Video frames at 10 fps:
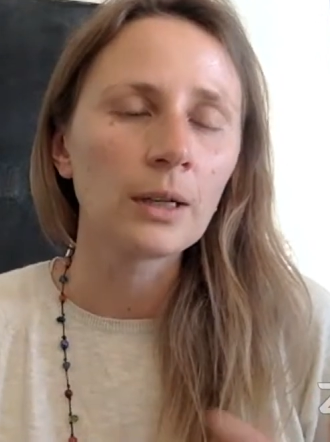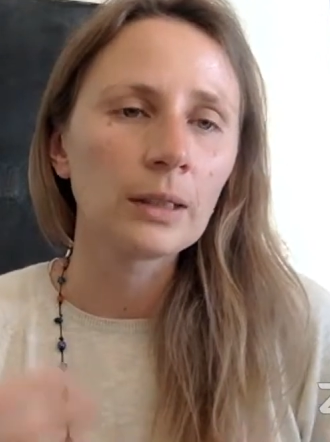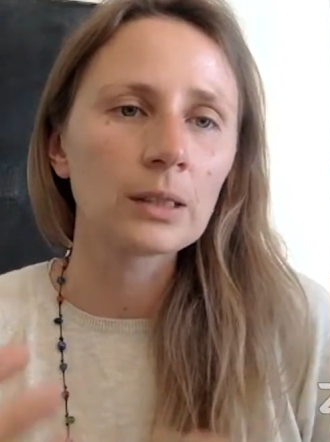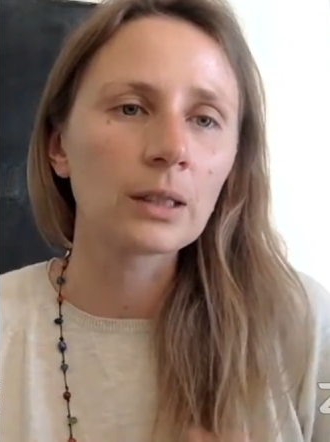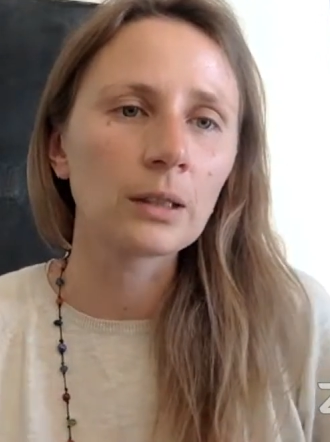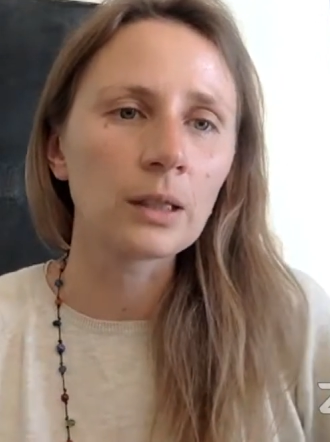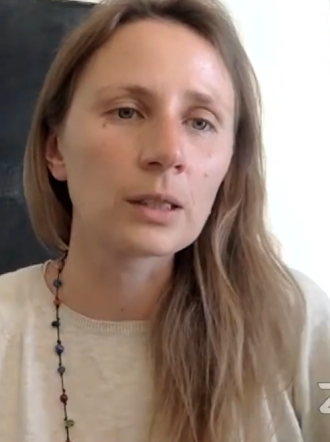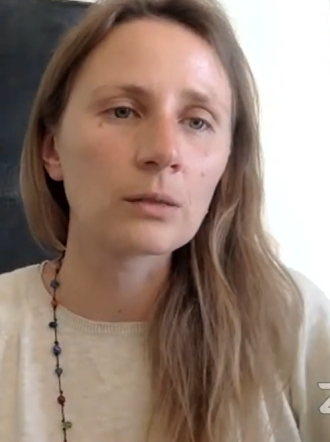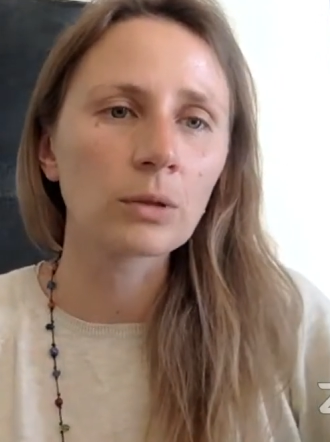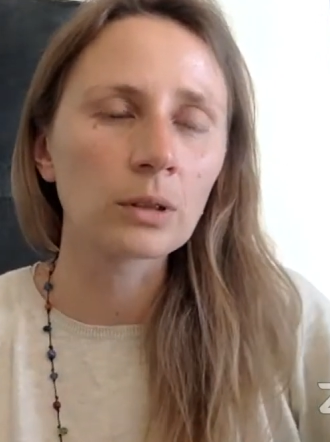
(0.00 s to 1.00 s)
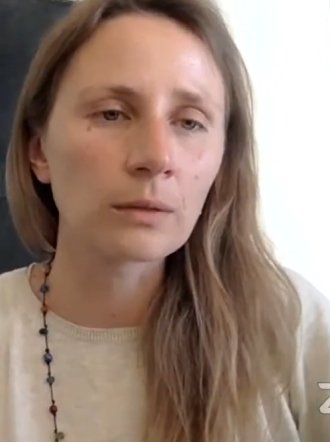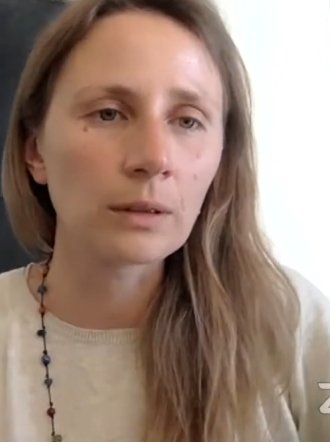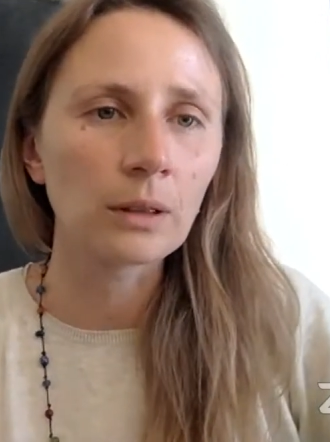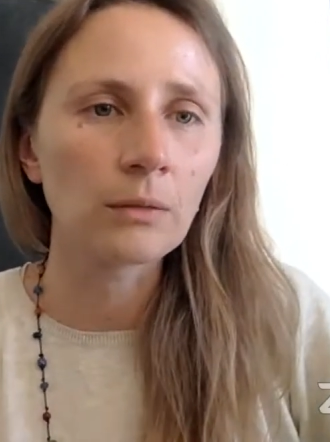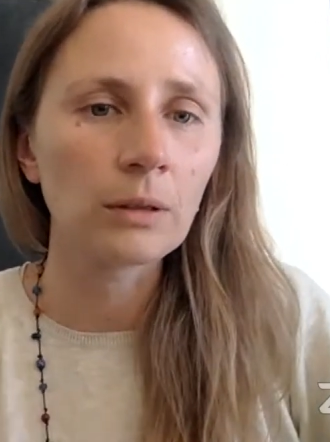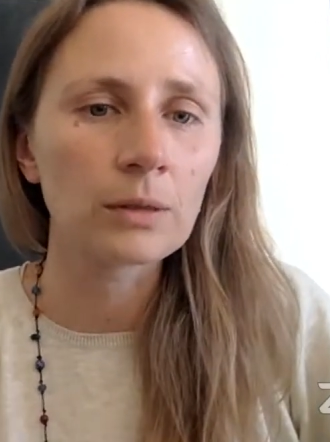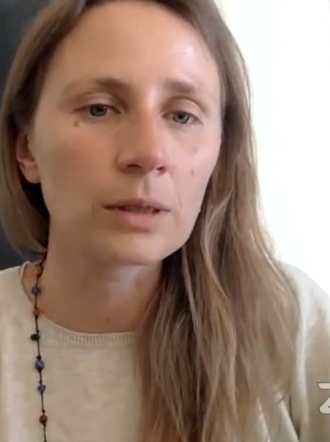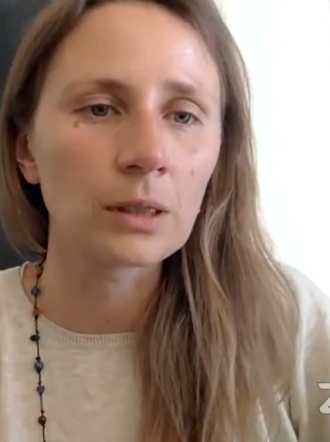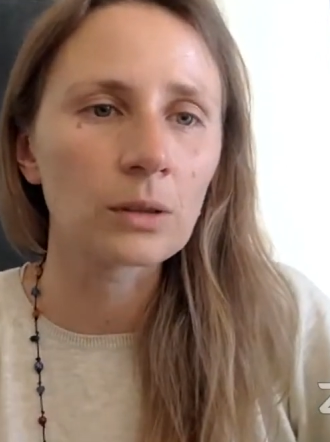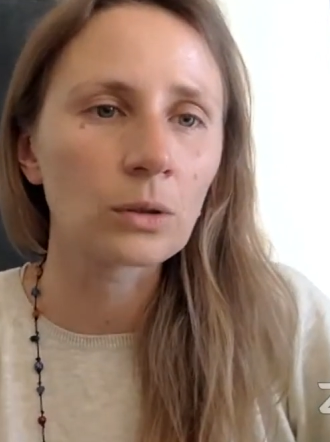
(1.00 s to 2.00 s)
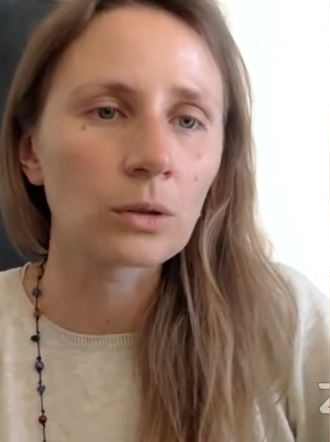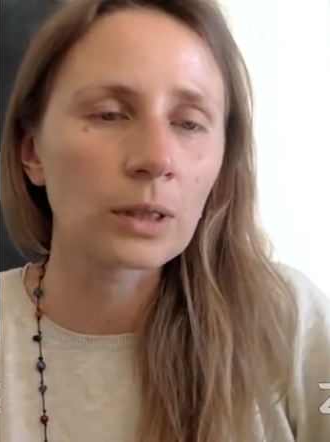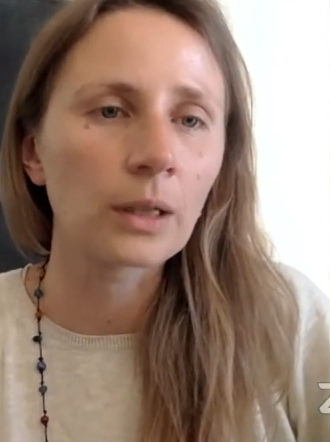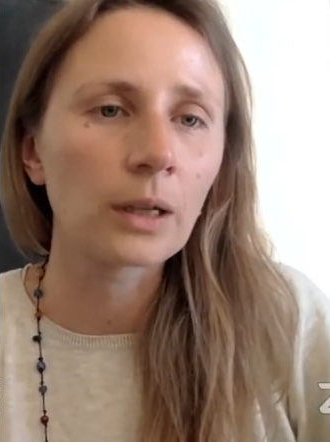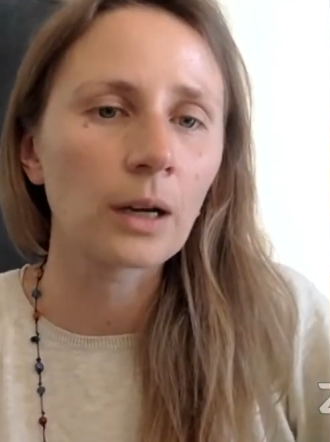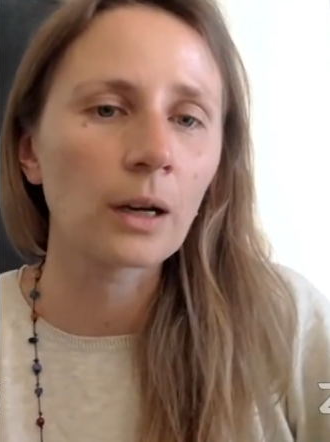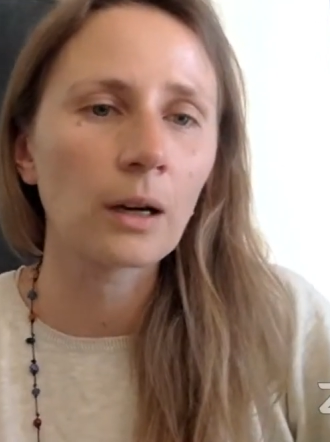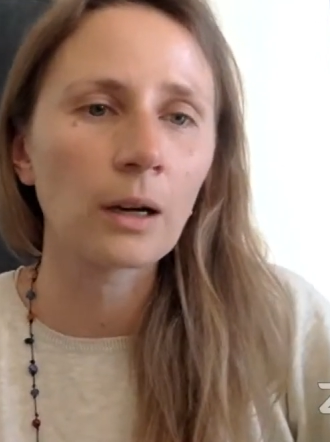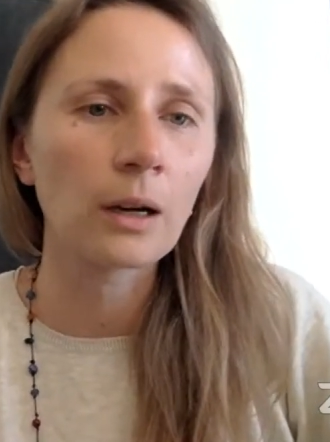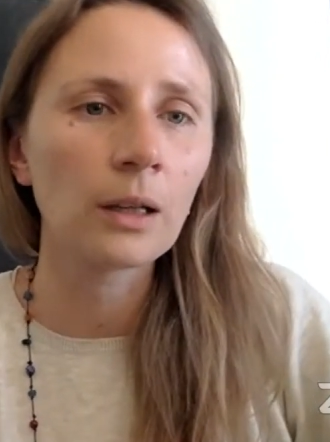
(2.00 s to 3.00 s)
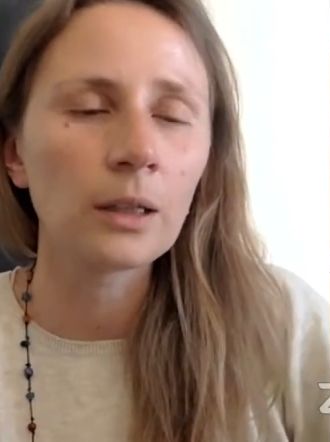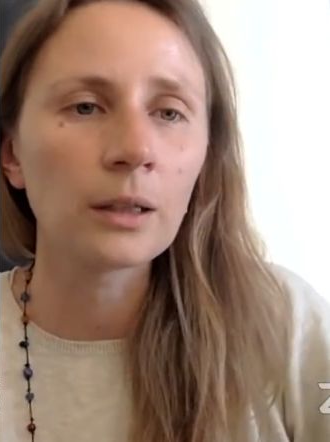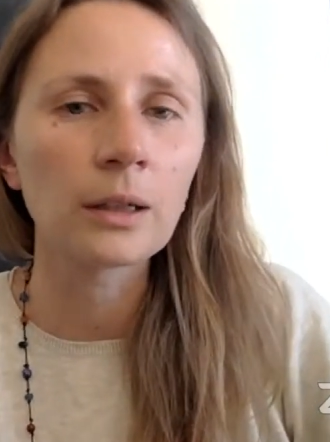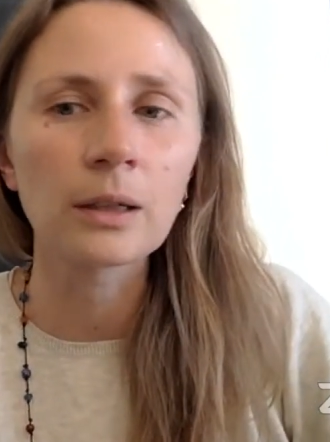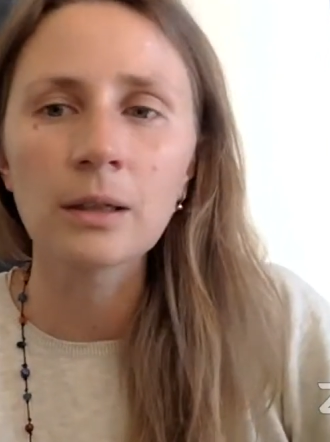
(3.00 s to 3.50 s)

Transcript: That's at least what we've seen. So it's like I really